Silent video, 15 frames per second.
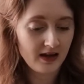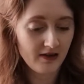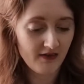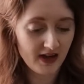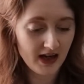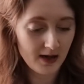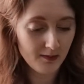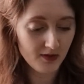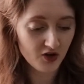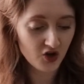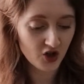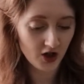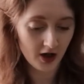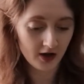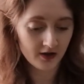giving him the
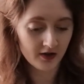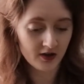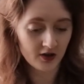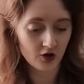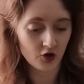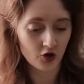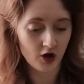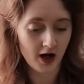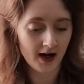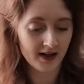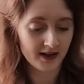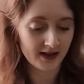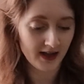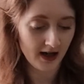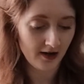chance to try
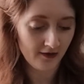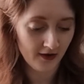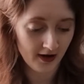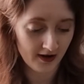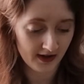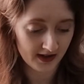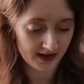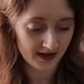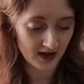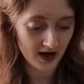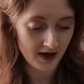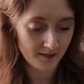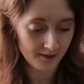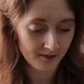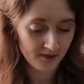and save her this
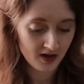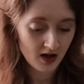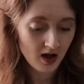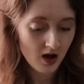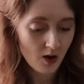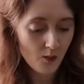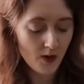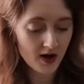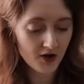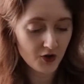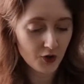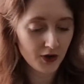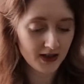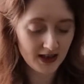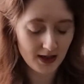time. When a
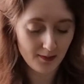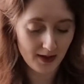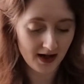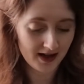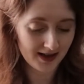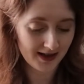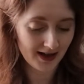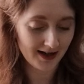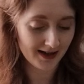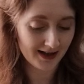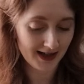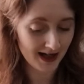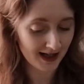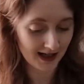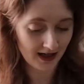choice he makes
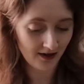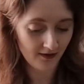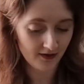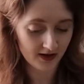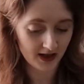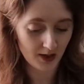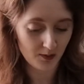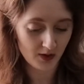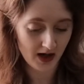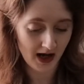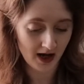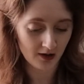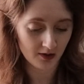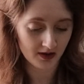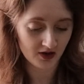turns deadly for someone
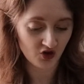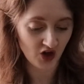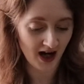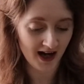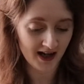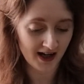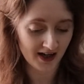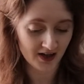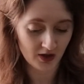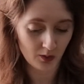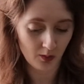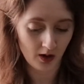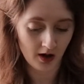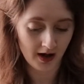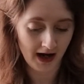else, Jack has
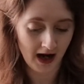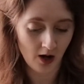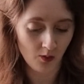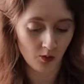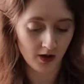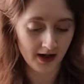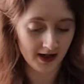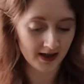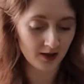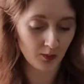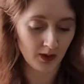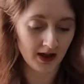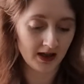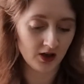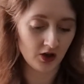to work out what he's
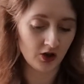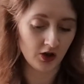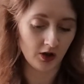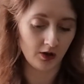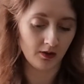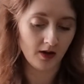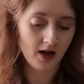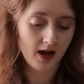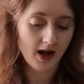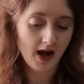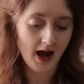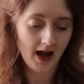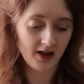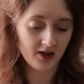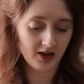willing to do
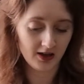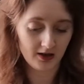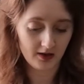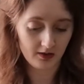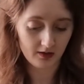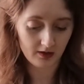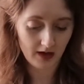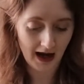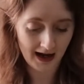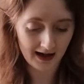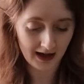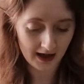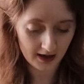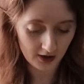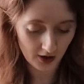and
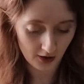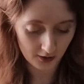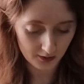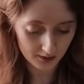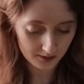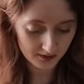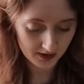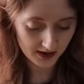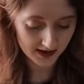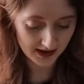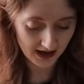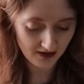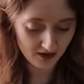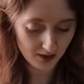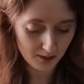let go to
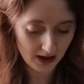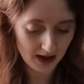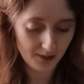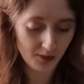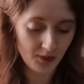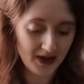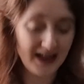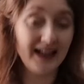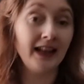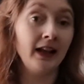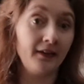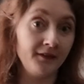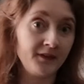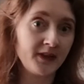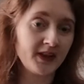save the people he
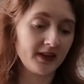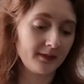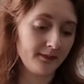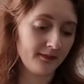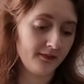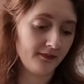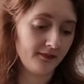loves.